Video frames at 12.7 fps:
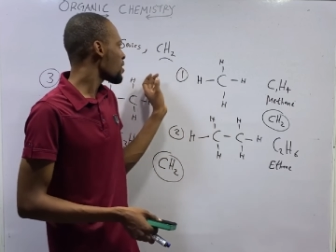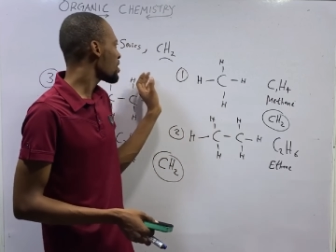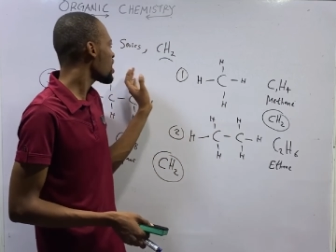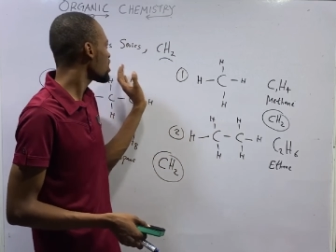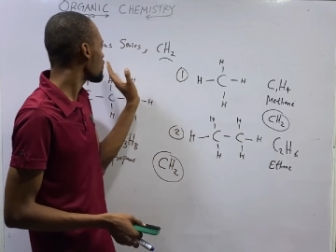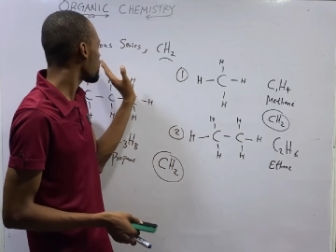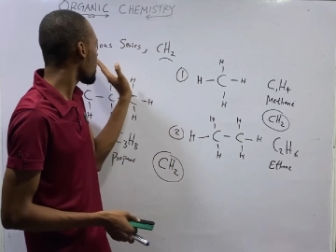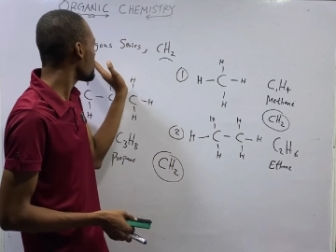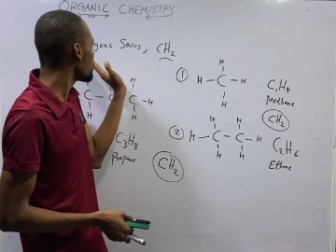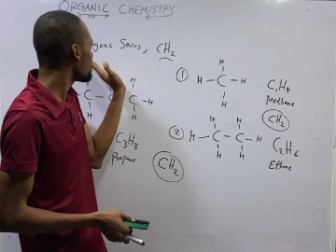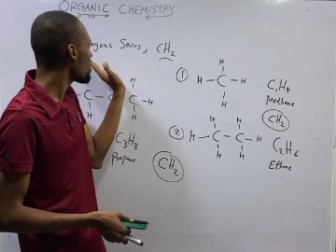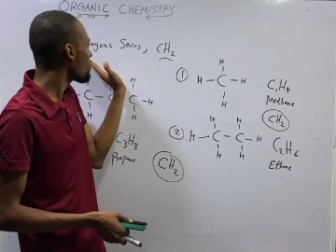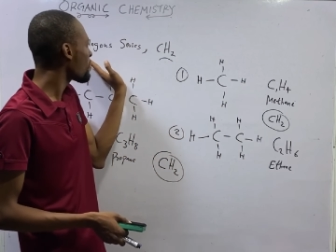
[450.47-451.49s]
each
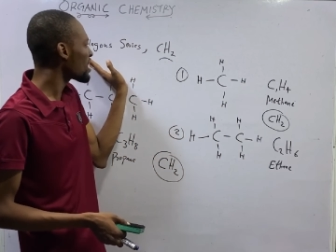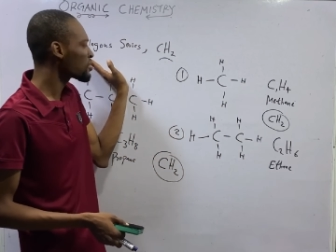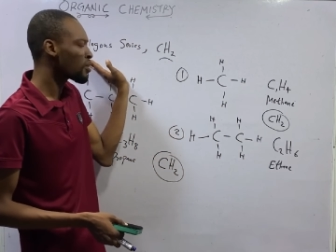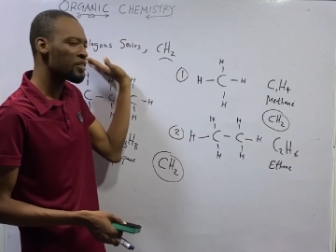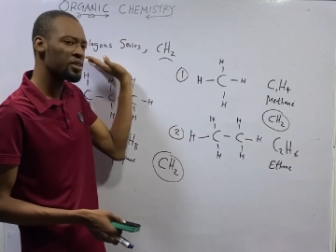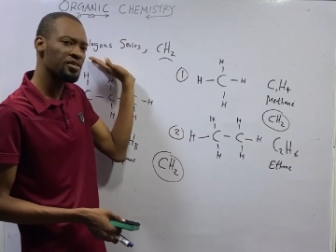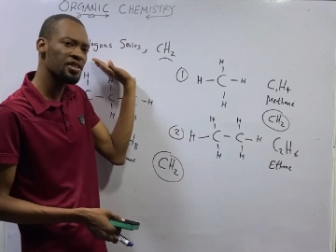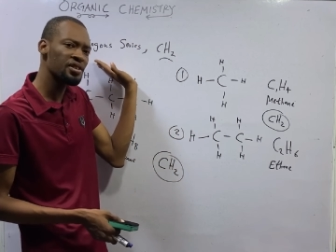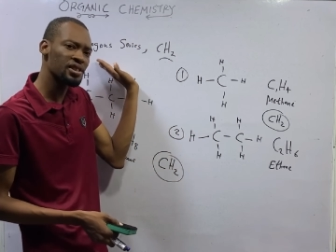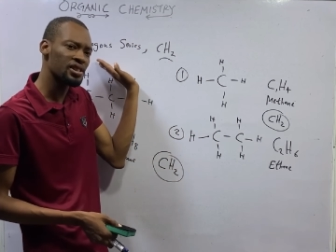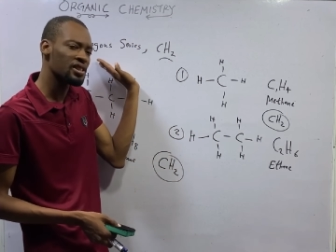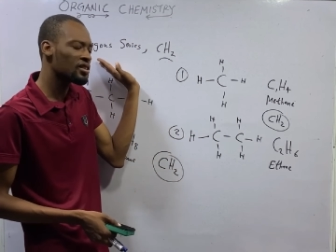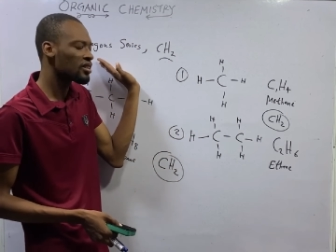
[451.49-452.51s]
family members of the
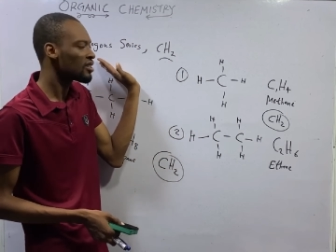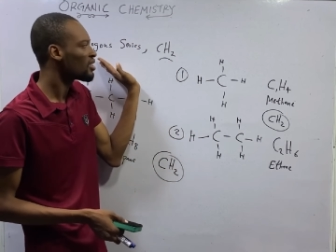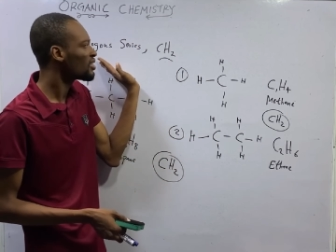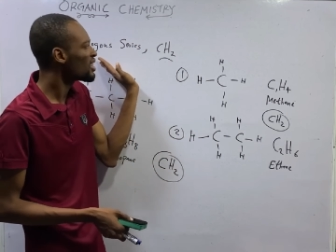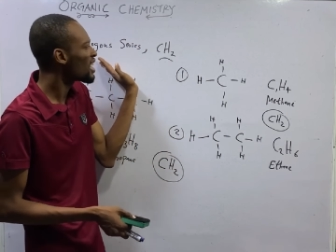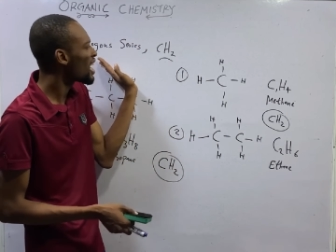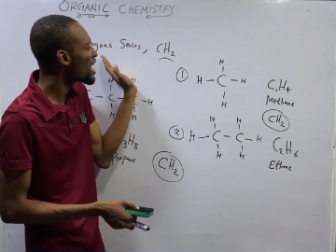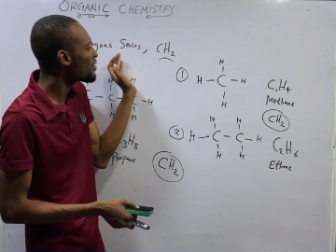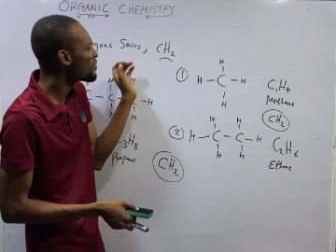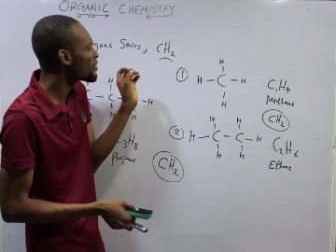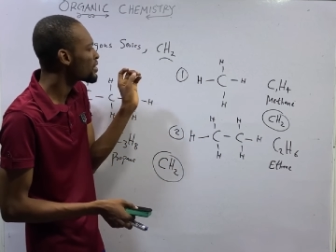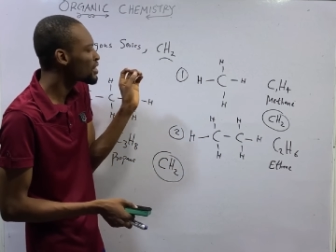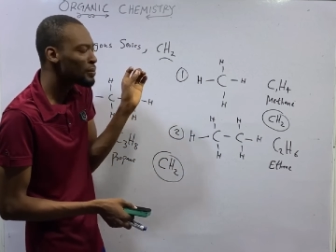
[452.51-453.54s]
series, they have
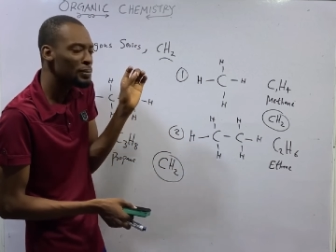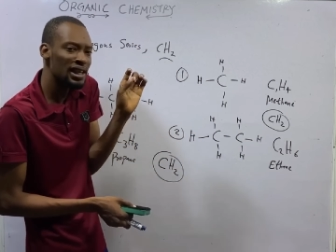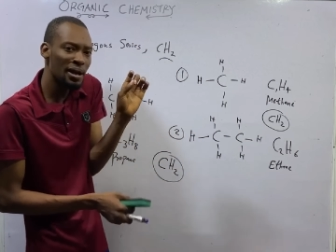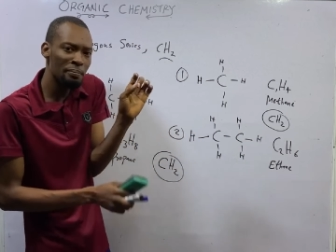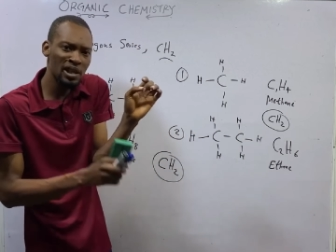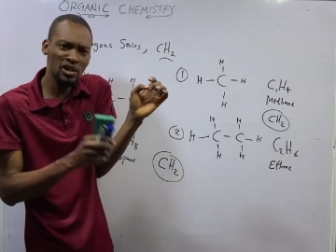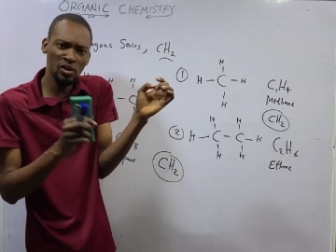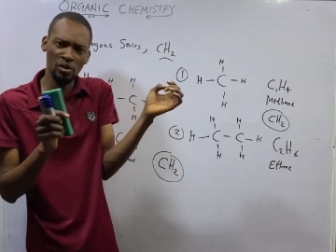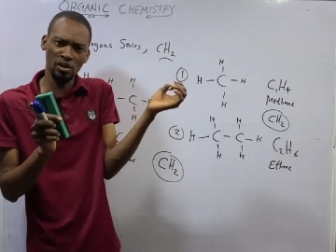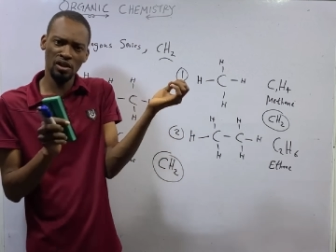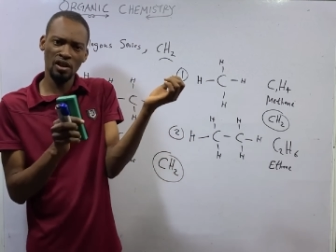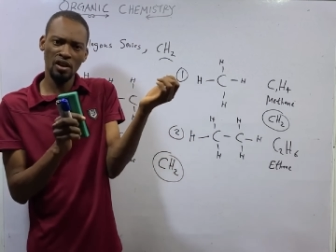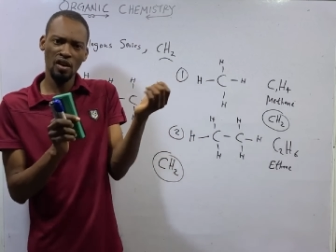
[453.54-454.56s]
similar method
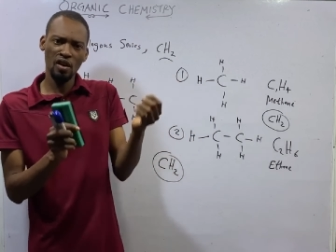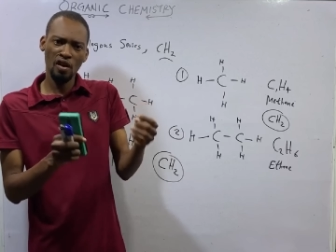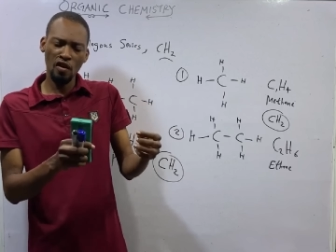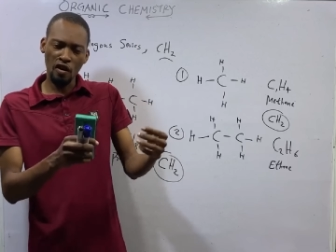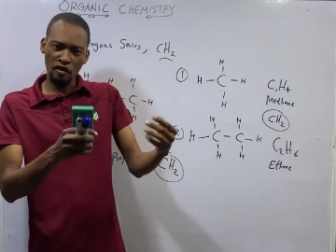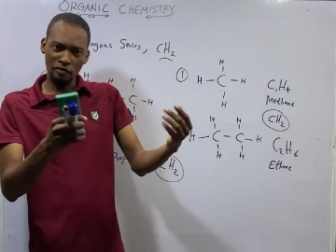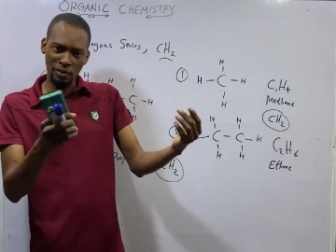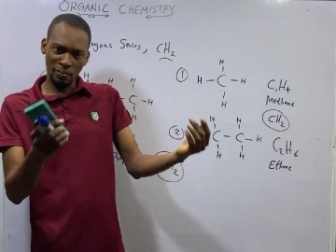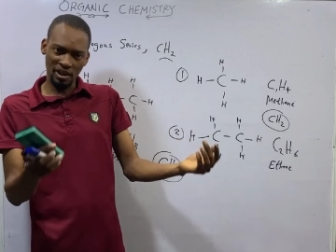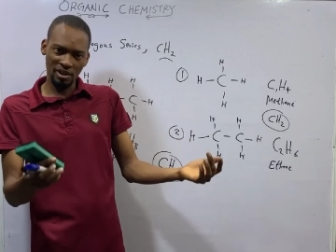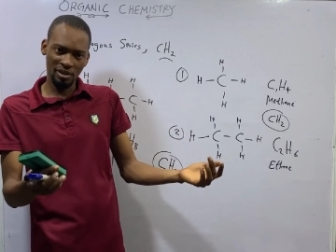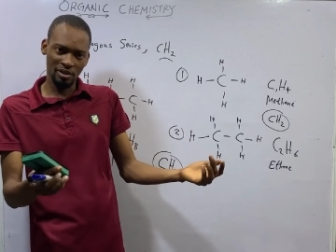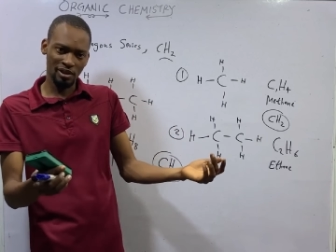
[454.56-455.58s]
of
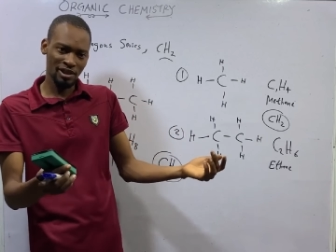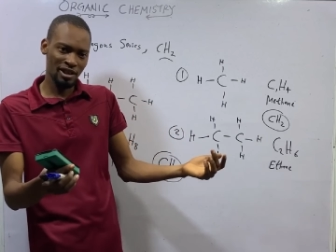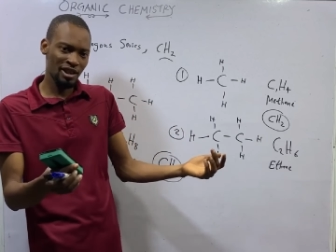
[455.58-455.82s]
preparation.